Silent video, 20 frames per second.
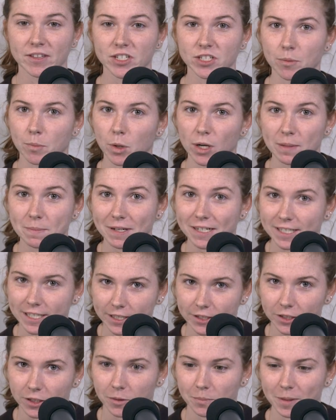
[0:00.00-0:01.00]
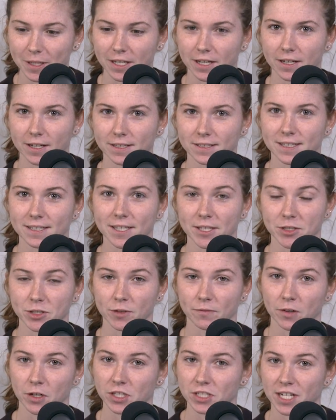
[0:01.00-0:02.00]
This is a pretty big deal because this is the
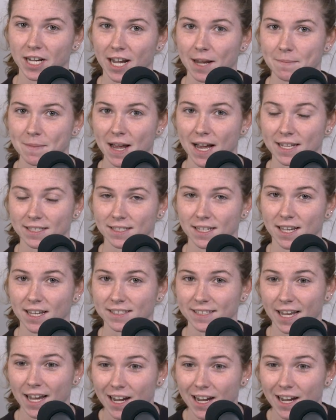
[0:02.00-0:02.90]
first time NASA has